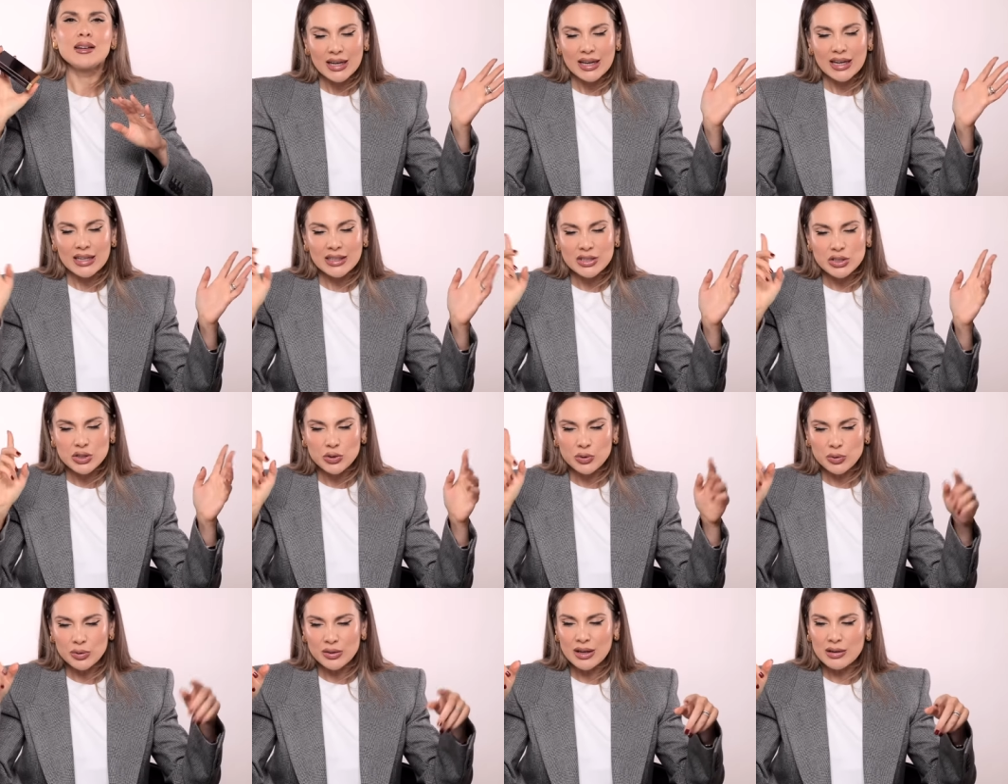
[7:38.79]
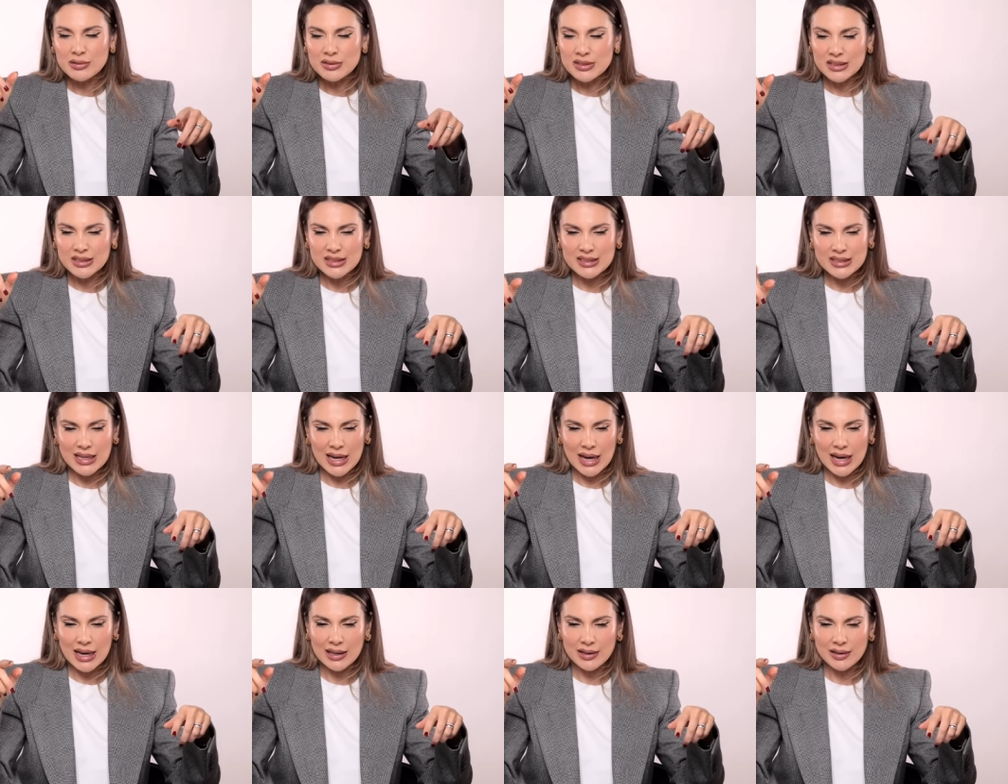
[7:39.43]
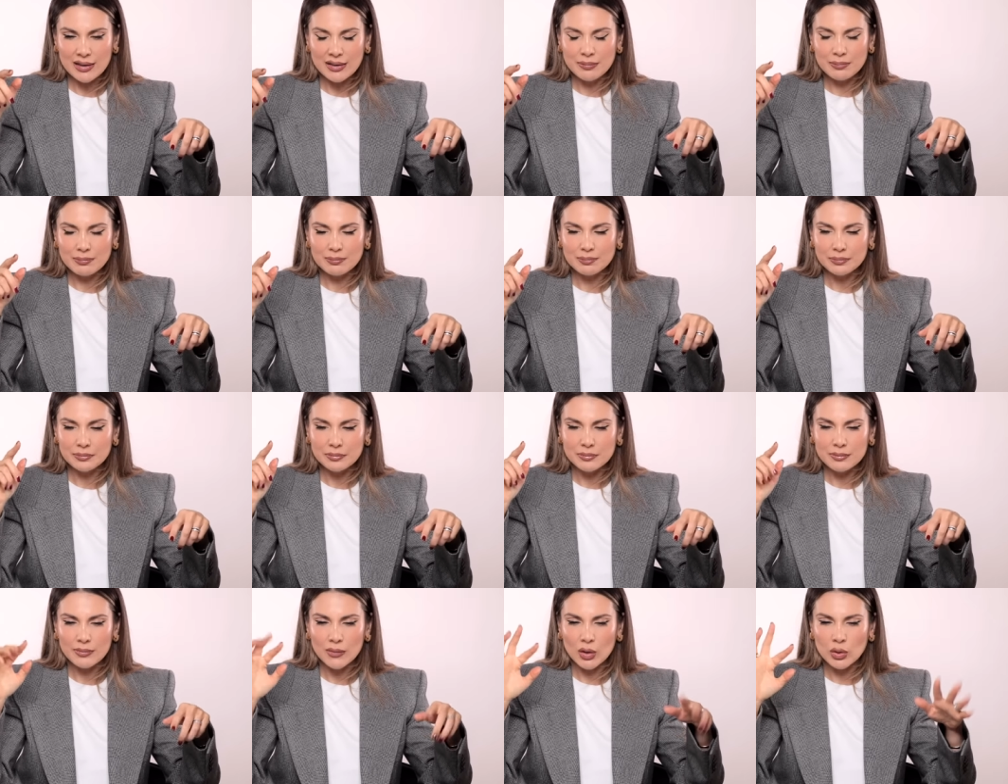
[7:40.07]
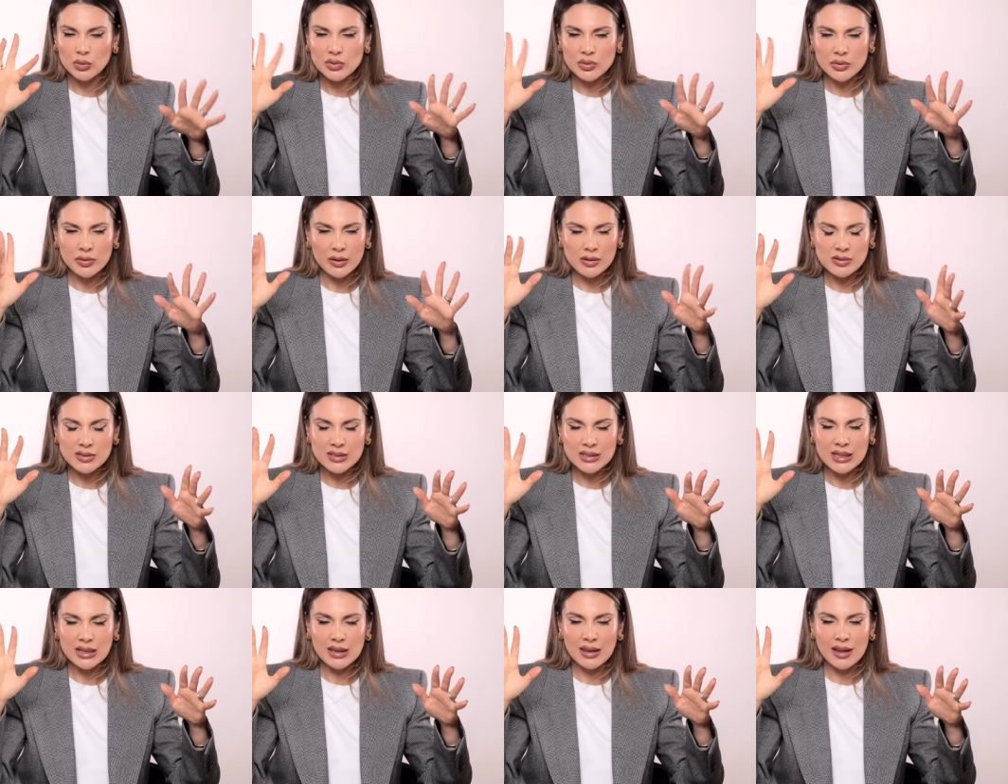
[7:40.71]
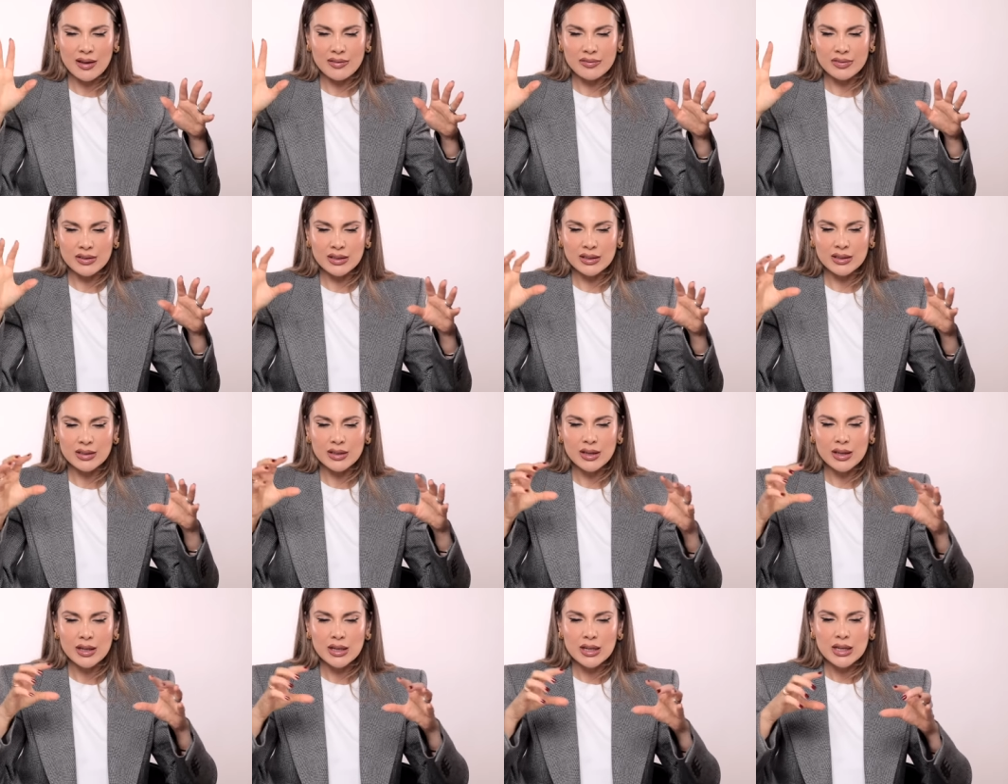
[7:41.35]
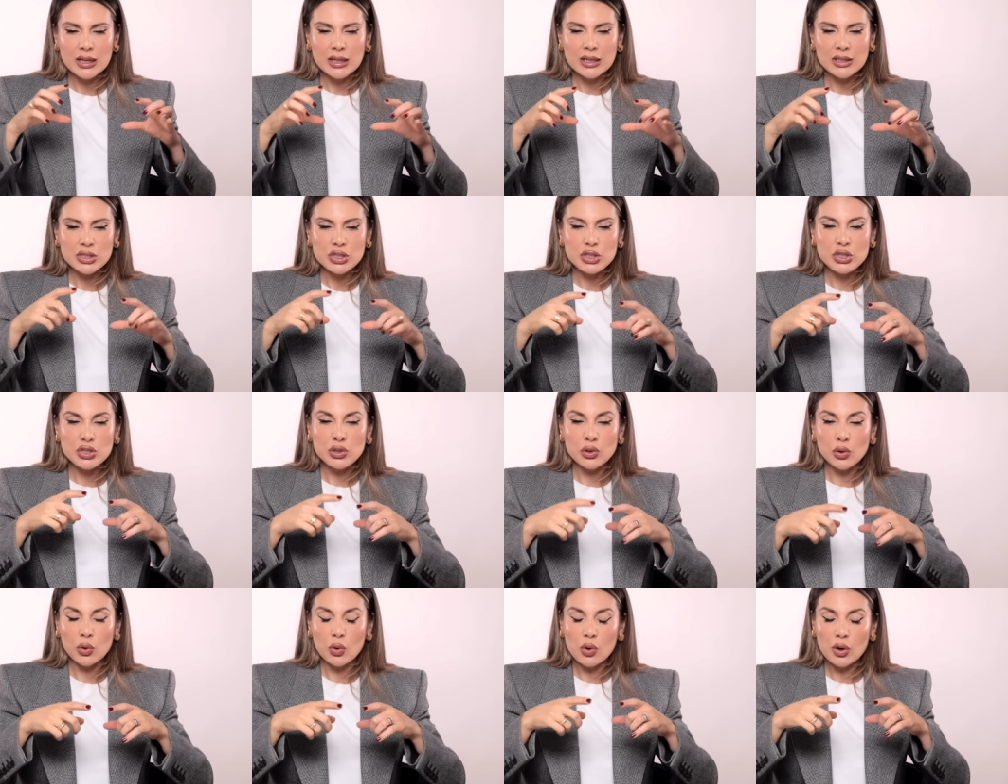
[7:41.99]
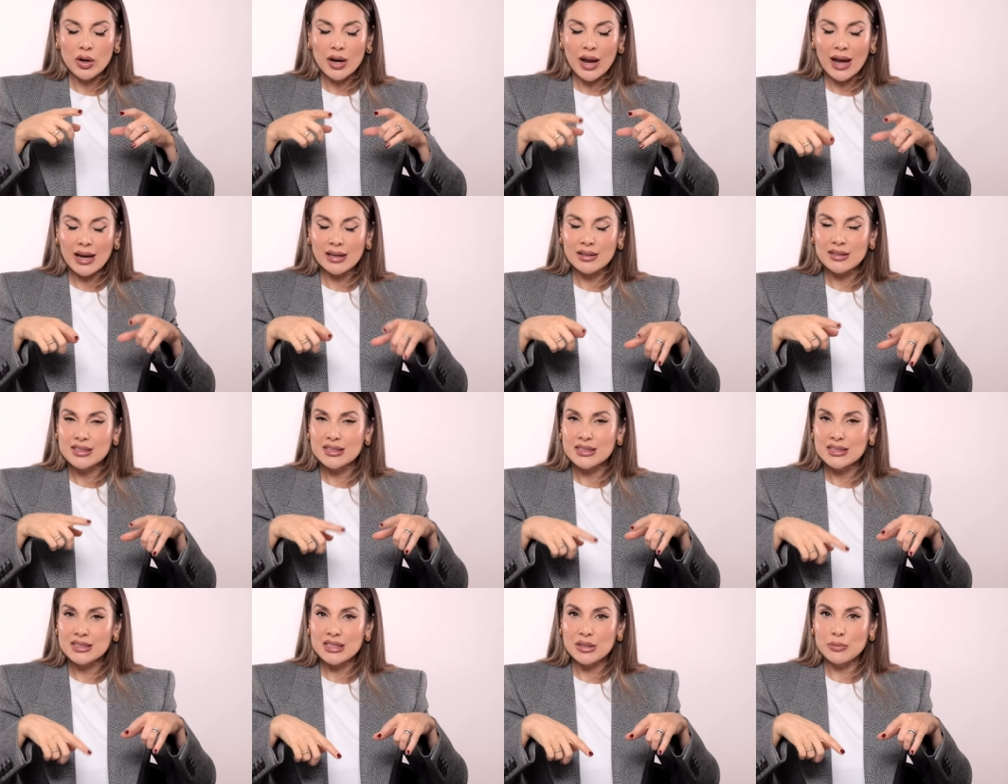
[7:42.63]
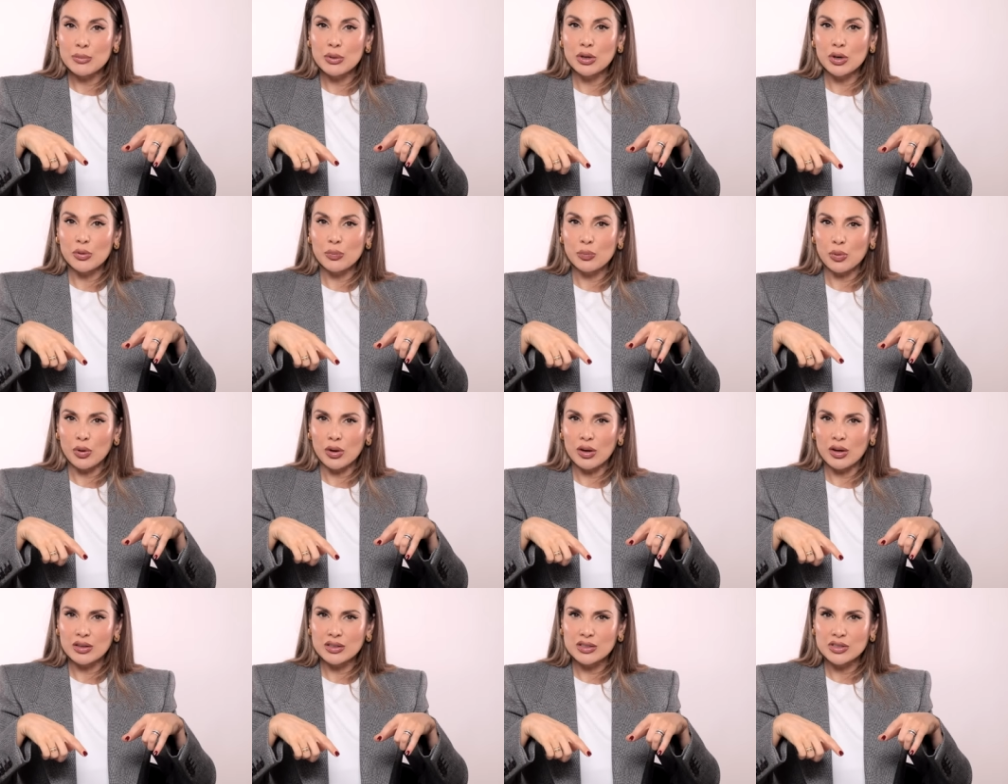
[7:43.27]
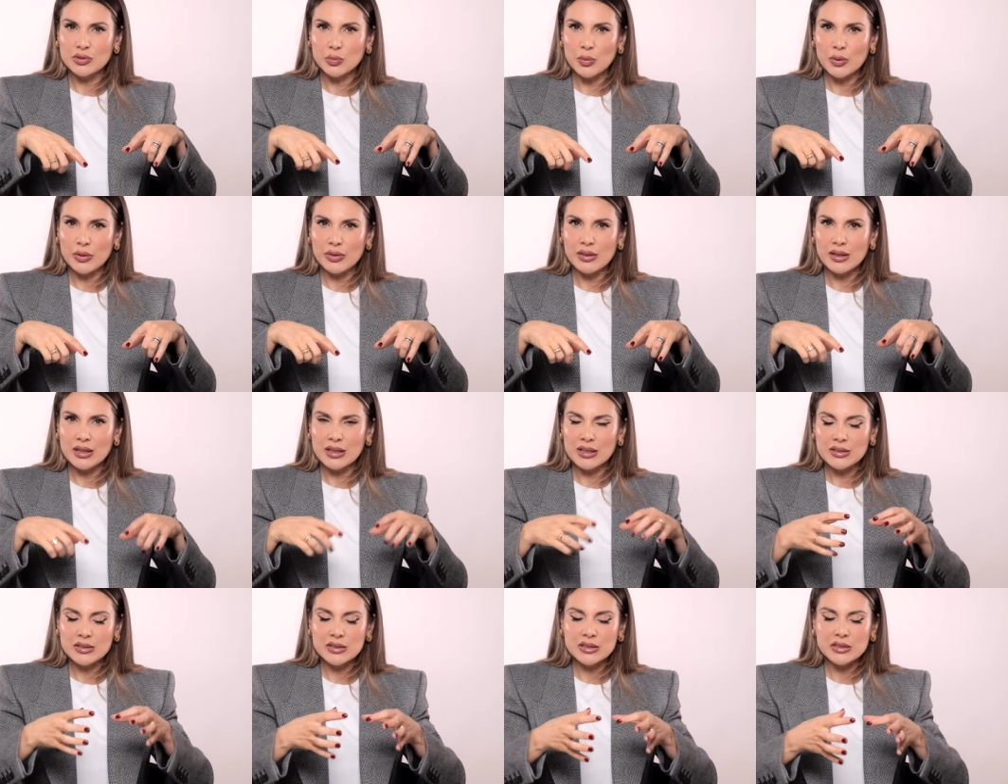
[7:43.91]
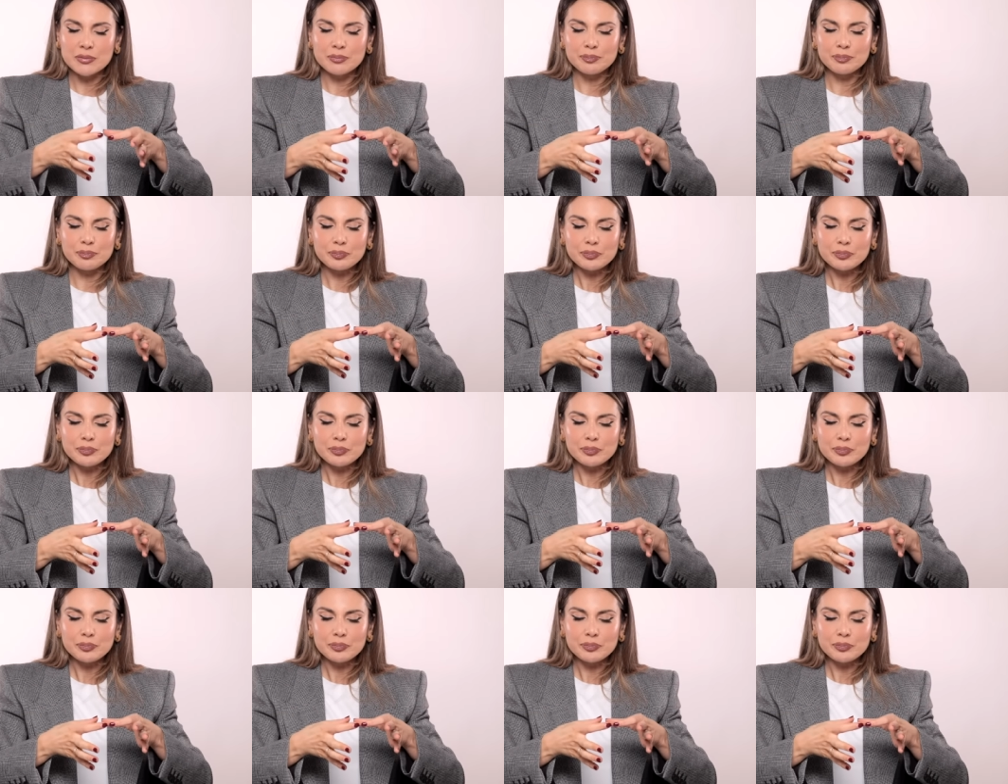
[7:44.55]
In two thousand ten, two thousand eleven, Dior had a similar product with this.